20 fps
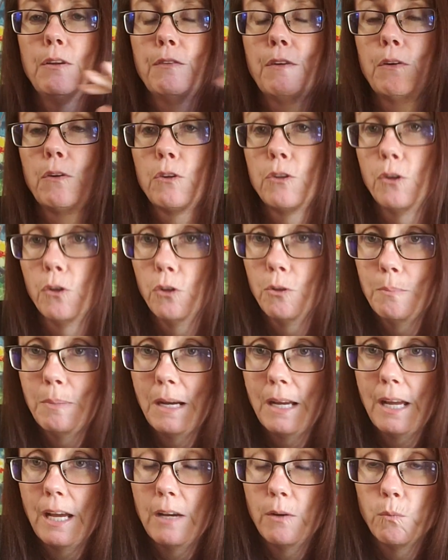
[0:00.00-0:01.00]
If I could only
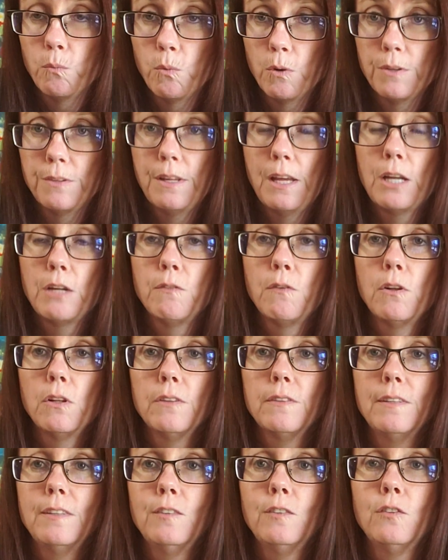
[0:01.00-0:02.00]
buy one out of
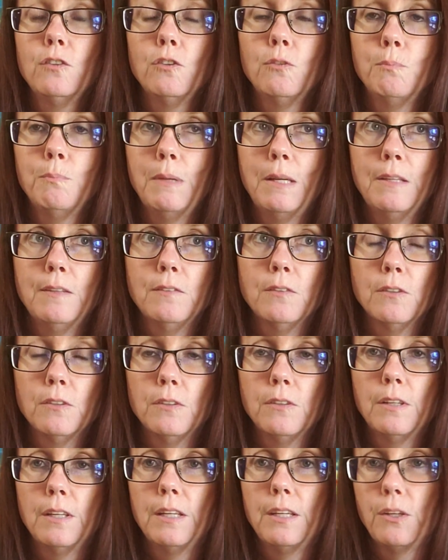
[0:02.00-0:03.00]
all these, just based
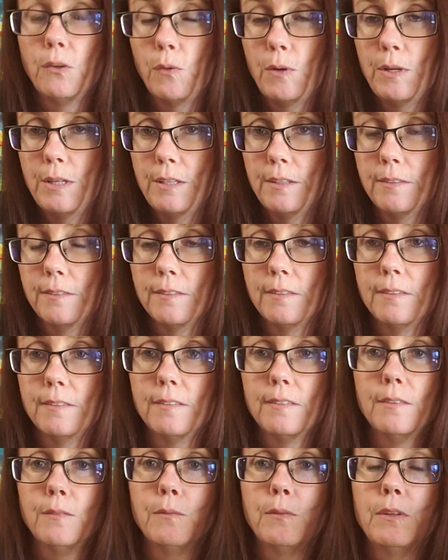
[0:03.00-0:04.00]
on the ingredients
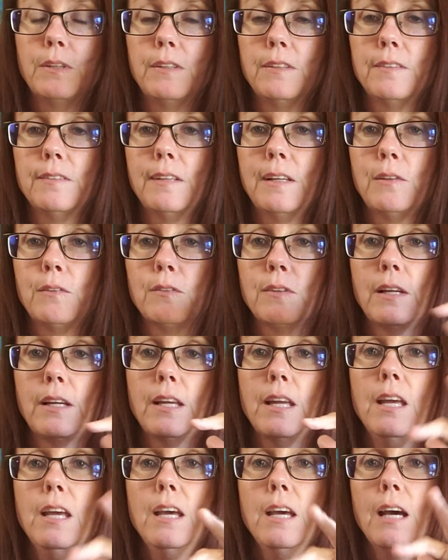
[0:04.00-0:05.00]
and what it sounds like,